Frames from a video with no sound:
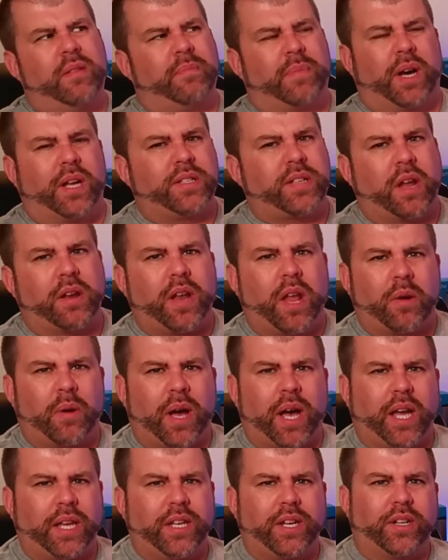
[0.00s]
But I don't know
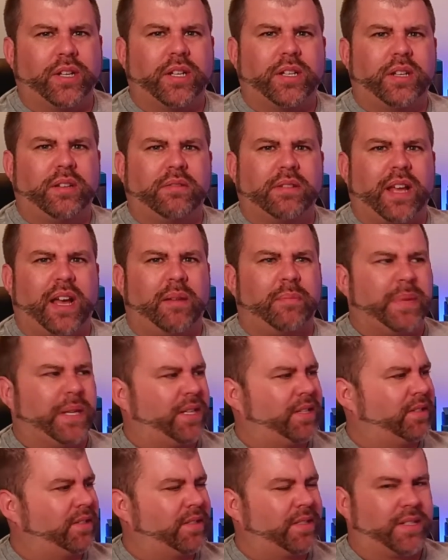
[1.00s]
how you're going to do that,
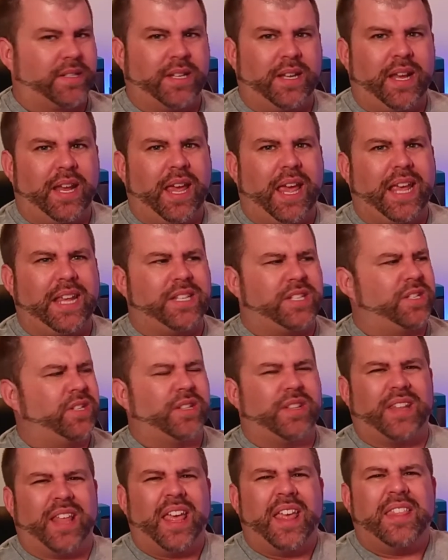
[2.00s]
because this
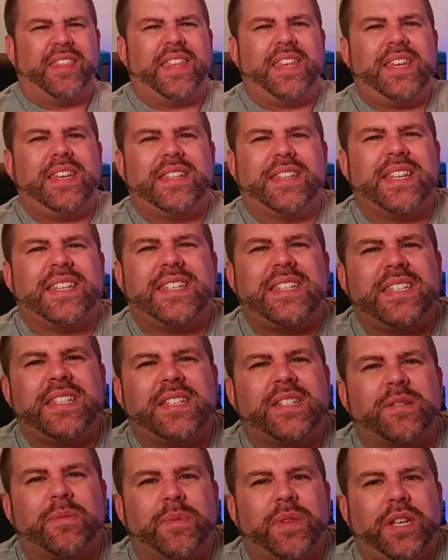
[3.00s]
isn't
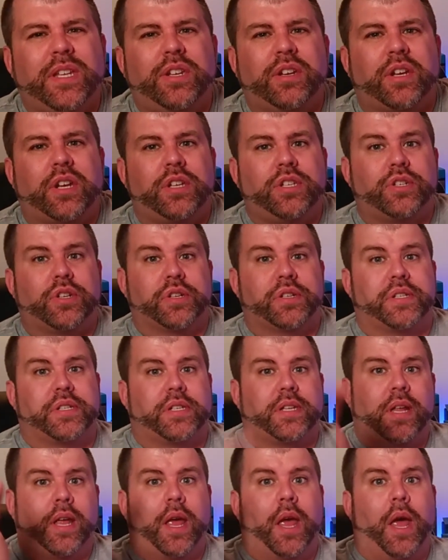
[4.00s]
something you can just